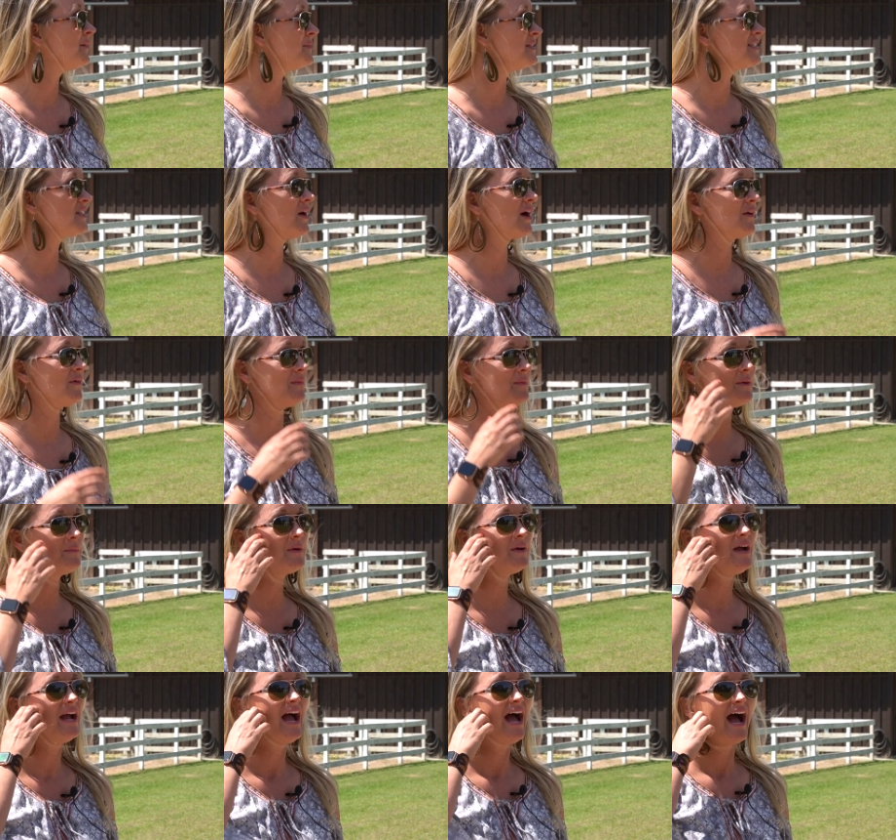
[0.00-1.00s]
And so I
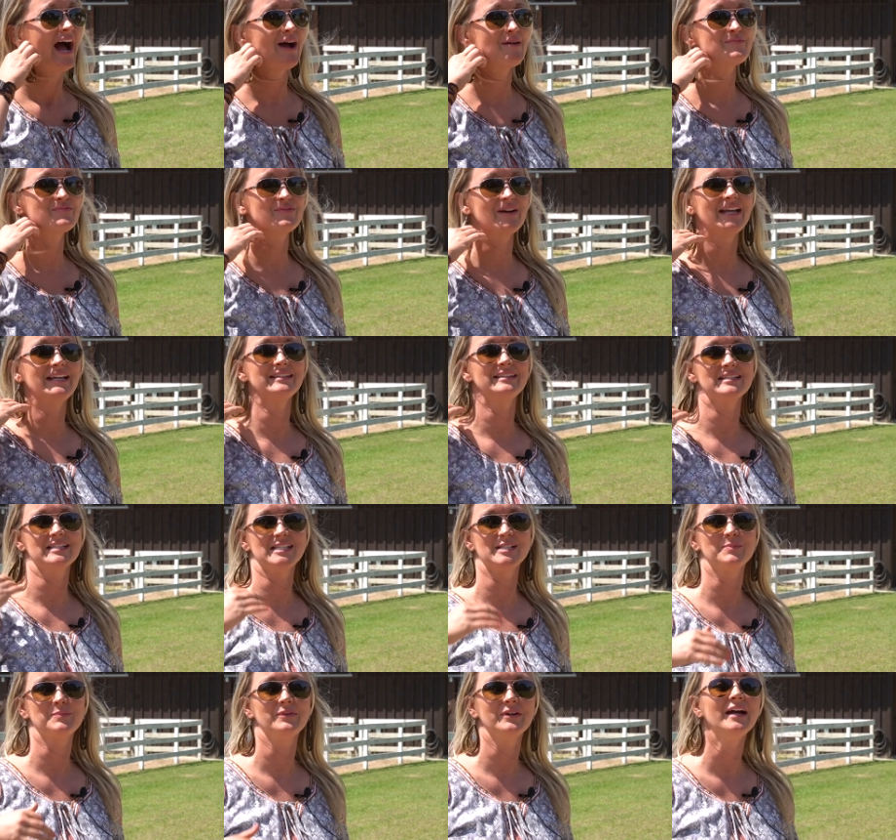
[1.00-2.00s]
remember I prayed this
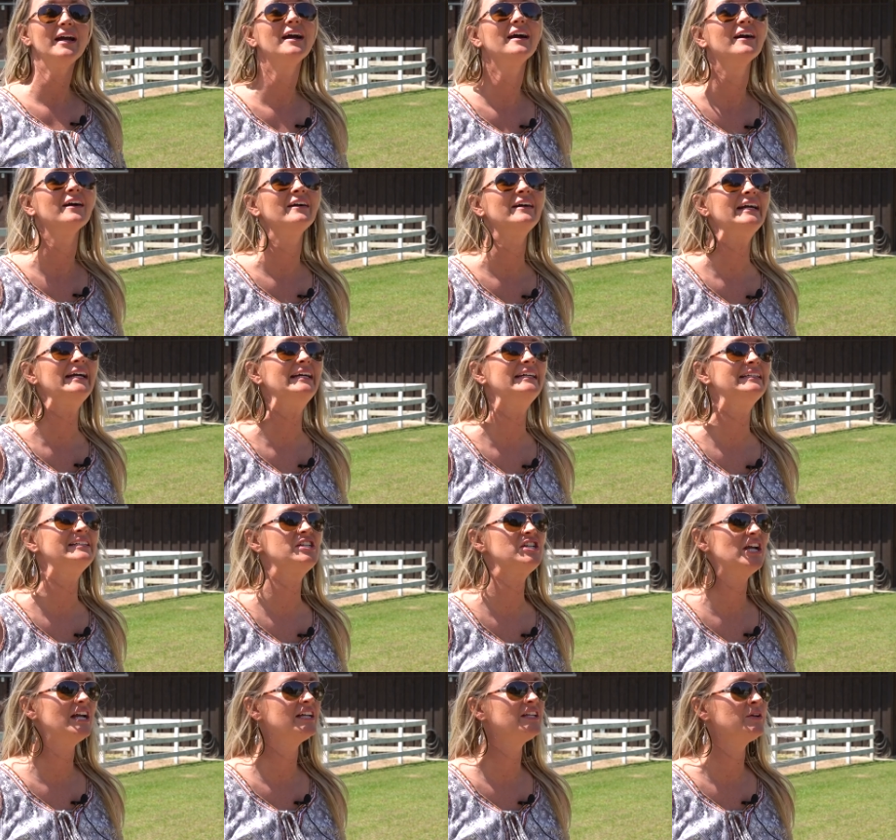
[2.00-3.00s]
prayer in
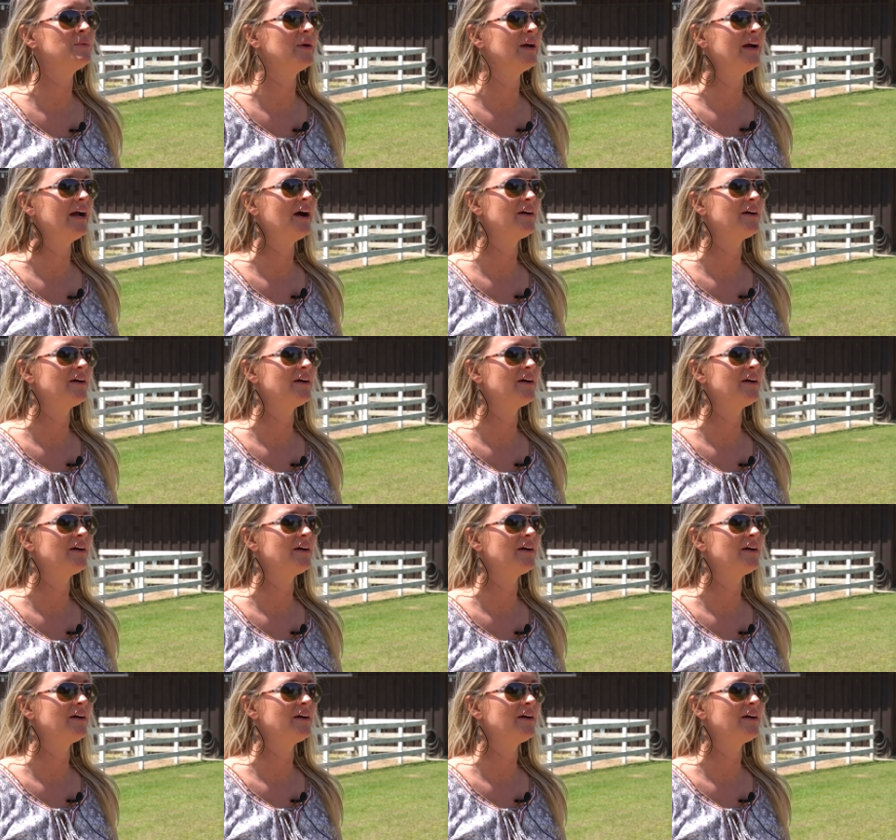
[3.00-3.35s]
January.